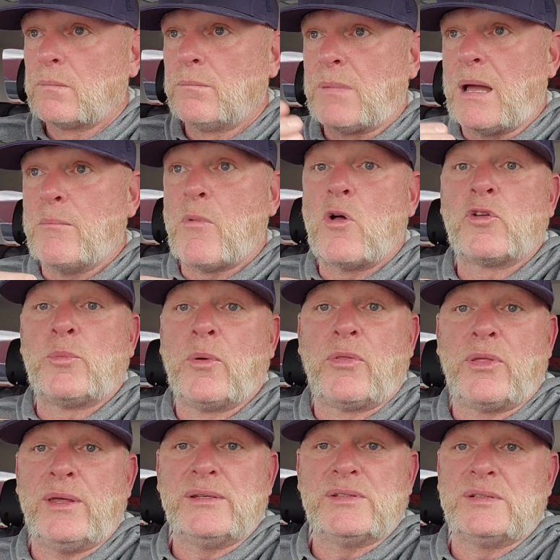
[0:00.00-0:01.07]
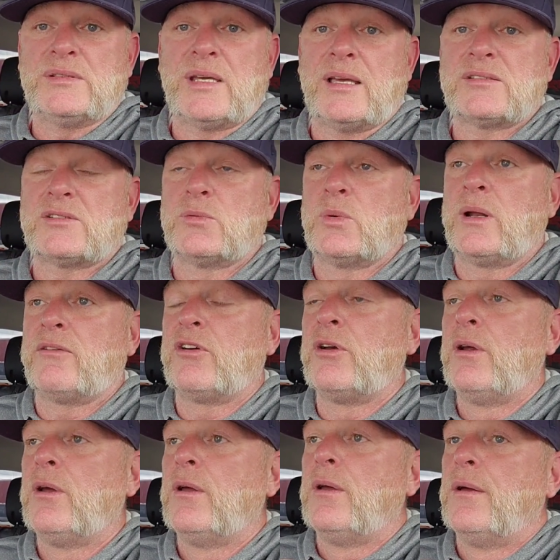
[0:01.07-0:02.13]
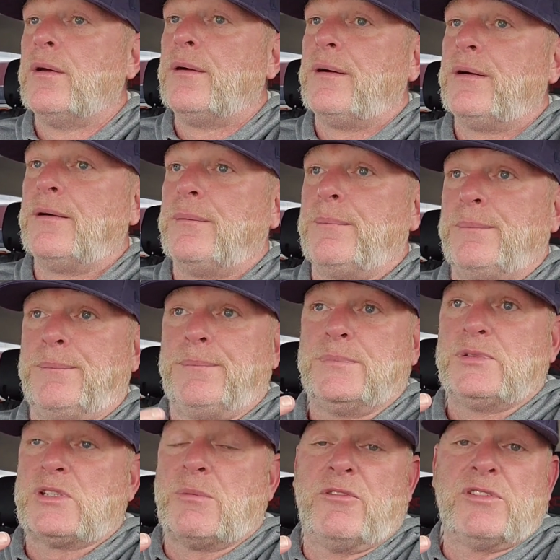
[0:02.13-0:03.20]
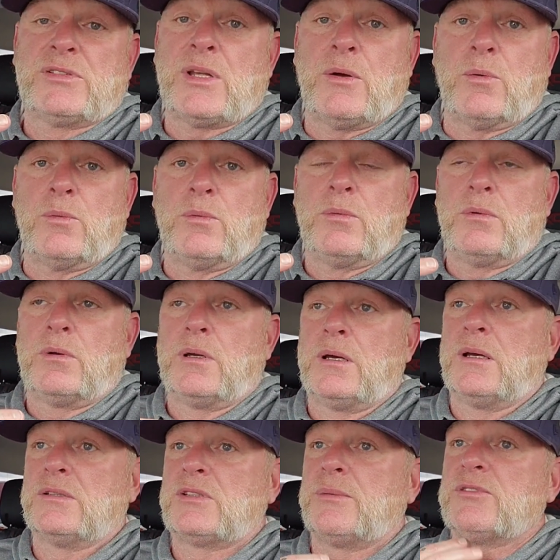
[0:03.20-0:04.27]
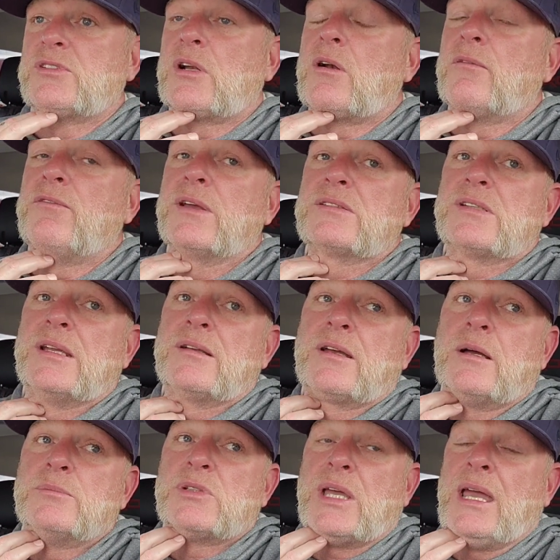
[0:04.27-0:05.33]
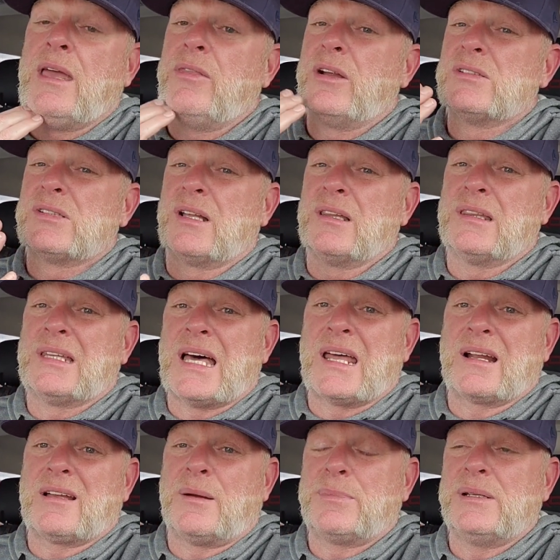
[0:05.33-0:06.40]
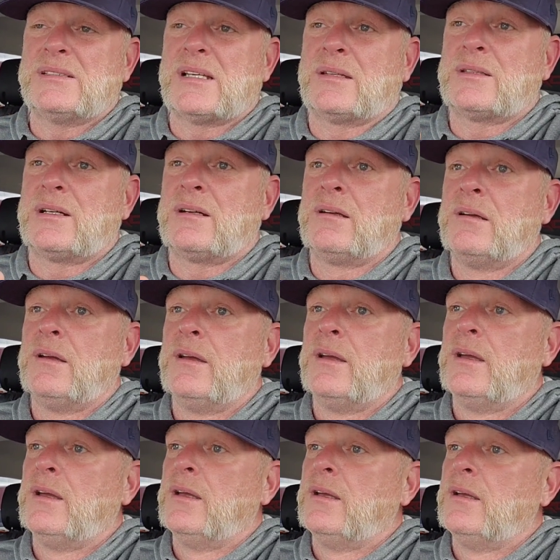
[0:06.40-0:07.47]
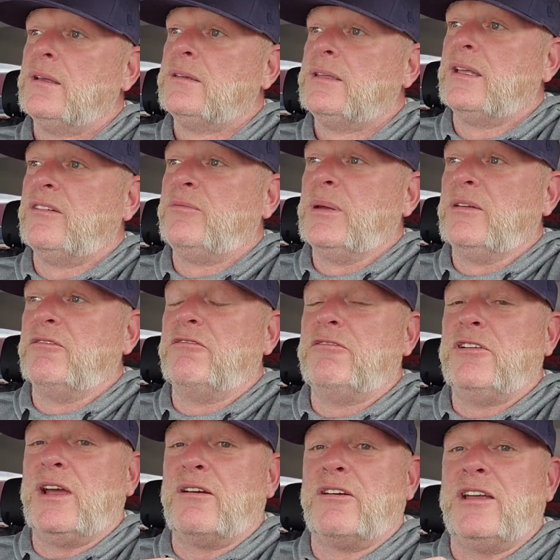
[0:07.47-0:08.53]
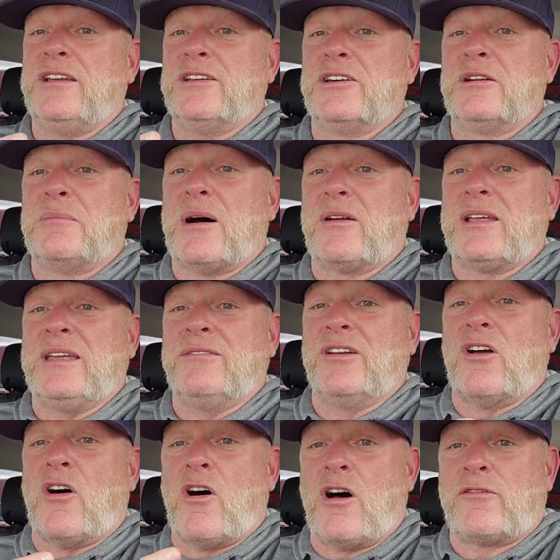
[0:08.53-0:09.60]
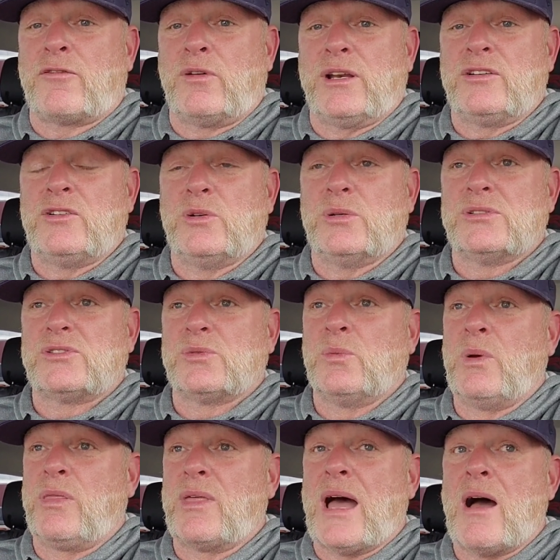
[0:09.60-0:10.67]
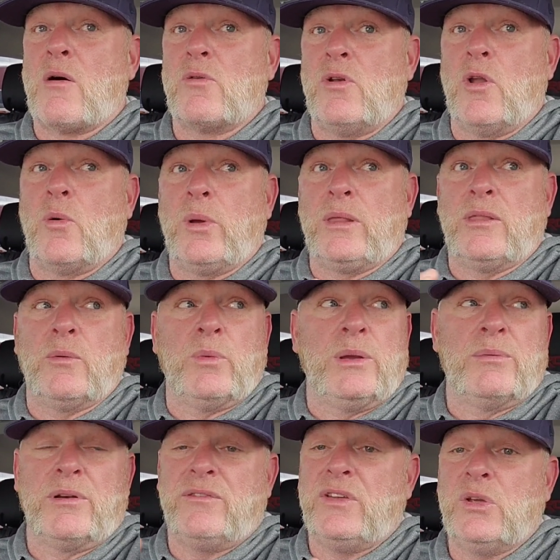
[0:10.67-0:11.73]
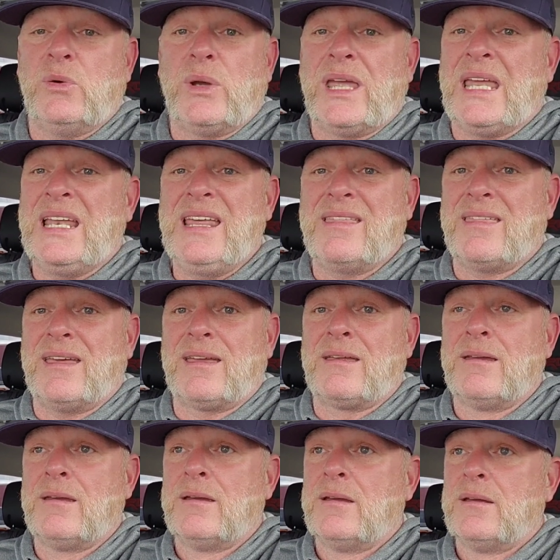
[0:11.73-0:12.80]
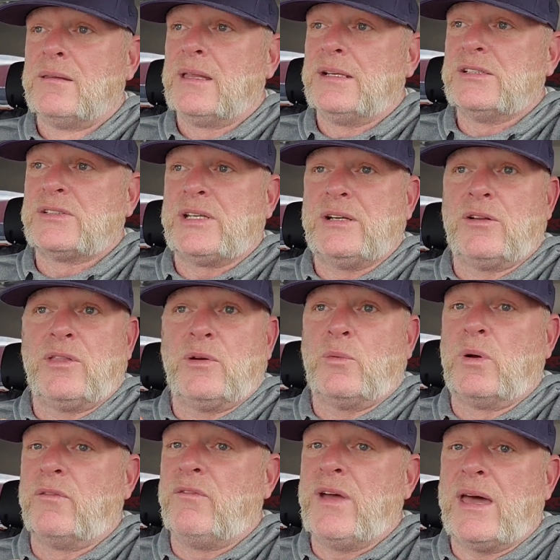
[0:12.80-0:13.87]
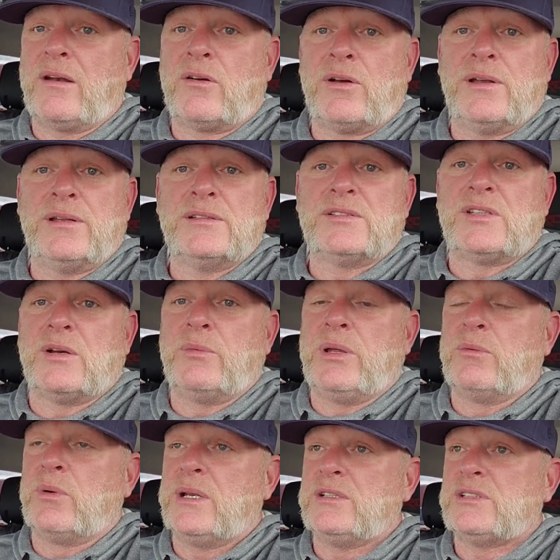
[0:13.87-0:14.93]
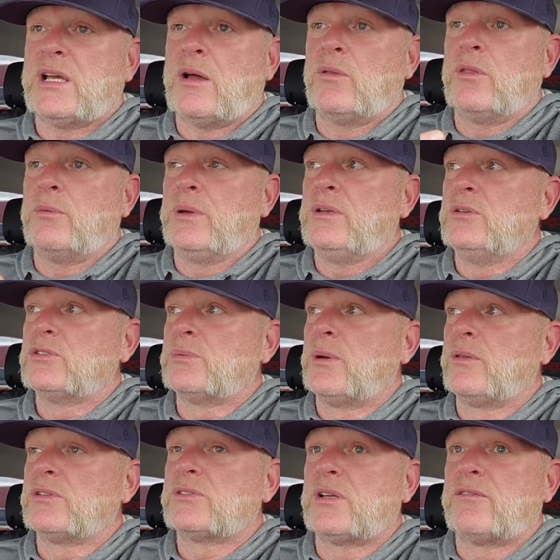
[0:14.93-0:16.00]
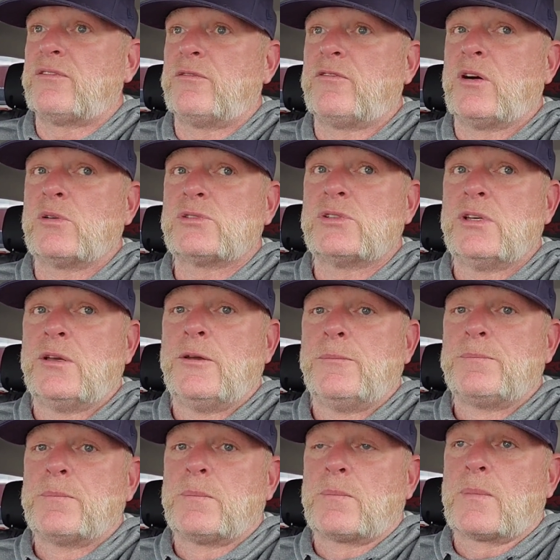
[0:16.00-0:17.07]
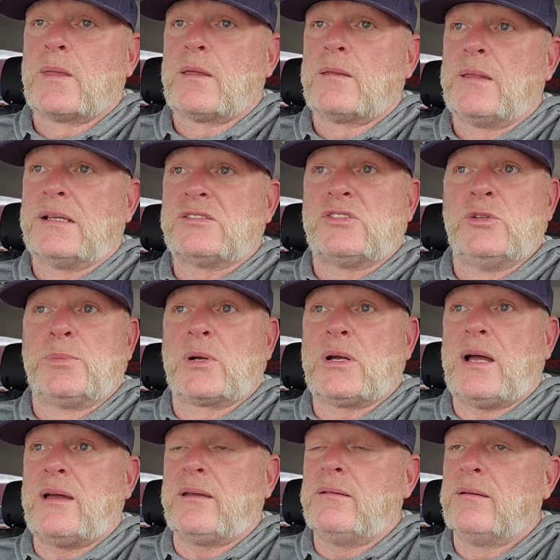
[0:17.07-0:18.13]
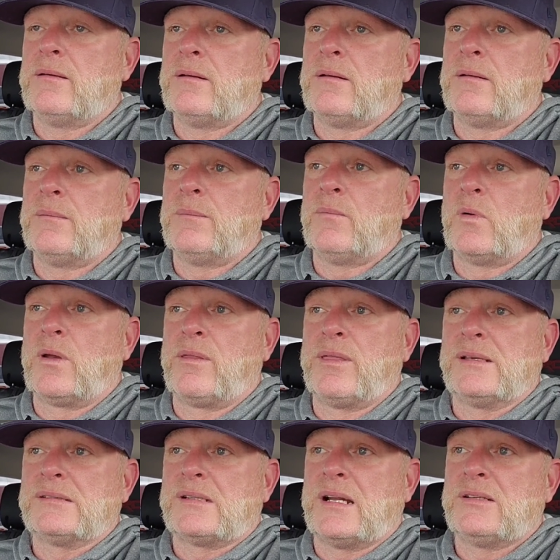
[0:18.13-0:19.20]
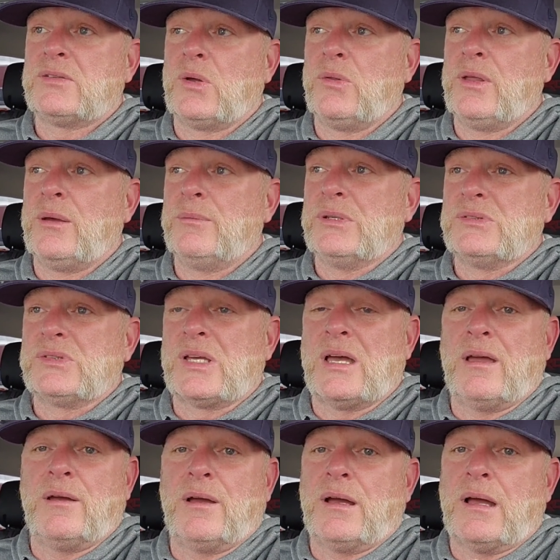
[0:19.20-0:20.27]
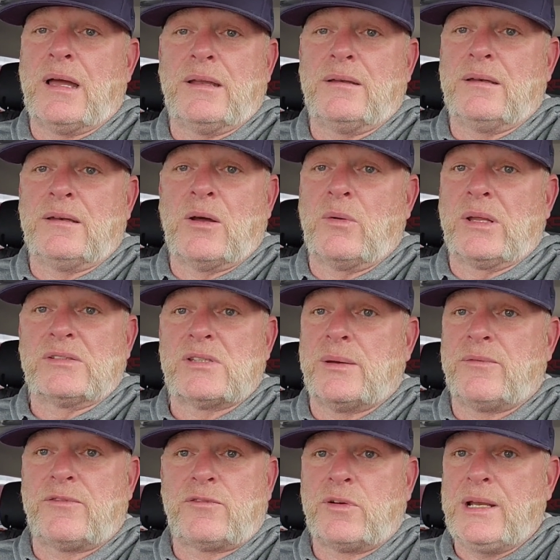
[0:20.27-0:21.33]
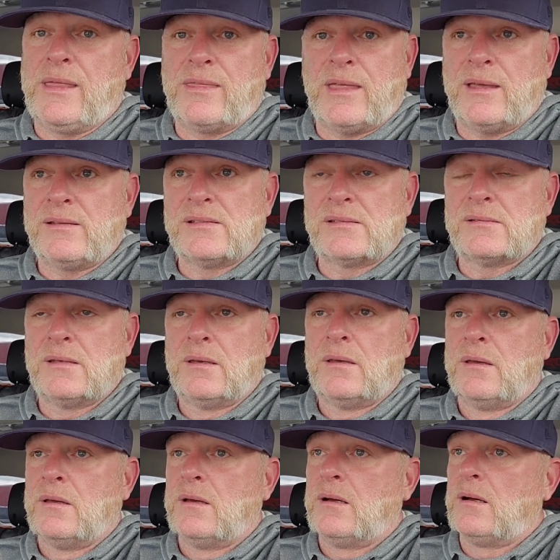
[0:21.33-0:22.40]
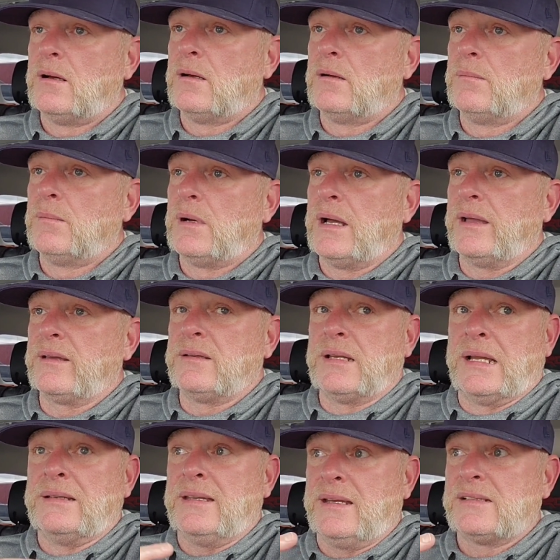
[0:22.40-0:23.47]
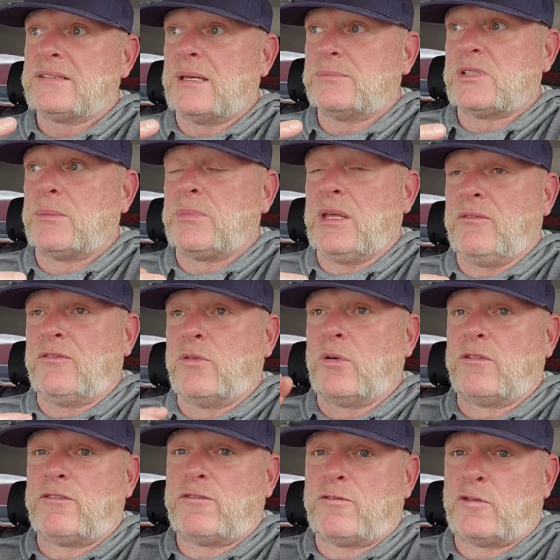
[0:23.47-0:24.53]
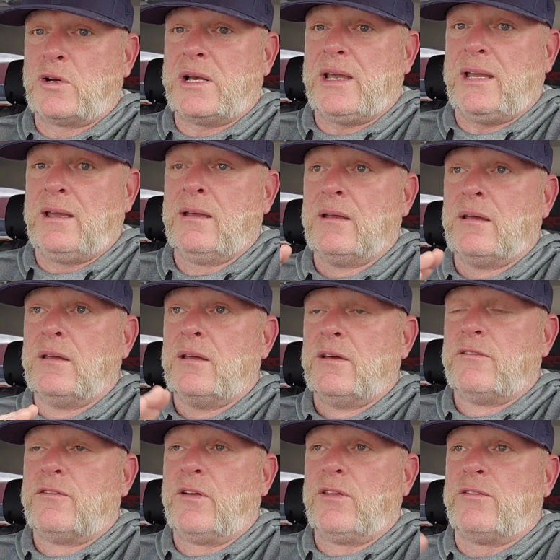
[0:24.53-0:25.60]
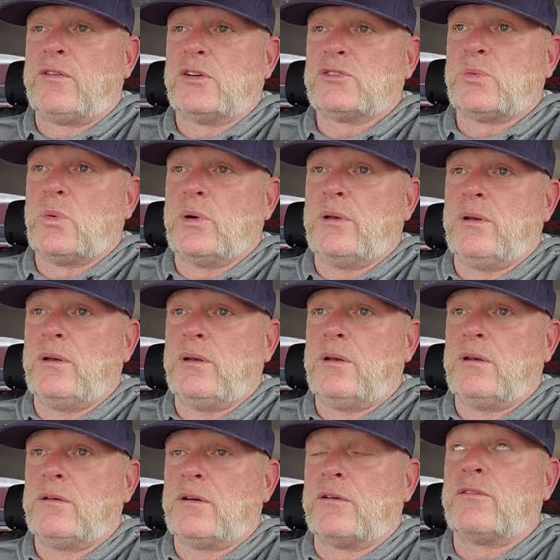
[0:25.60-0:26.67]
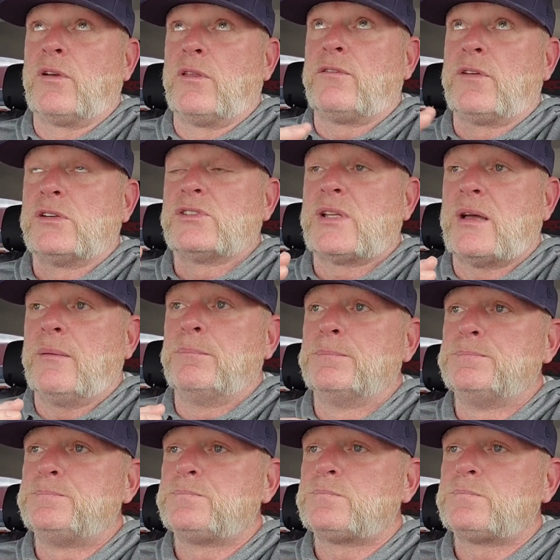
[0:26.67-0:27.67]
buy multiple things and test or whatever. Some of us don't. Some of us are on fixed incomes, and there's a lot of companies out there that have been very good about even offering to us without knowing that we review anything. They just hear that we're veterans, that we reach out, and that we do some other stuff for folks. That's super kind. One of the things that I told them is I don't accept free things. I did accept something for free for the first one, or for the first time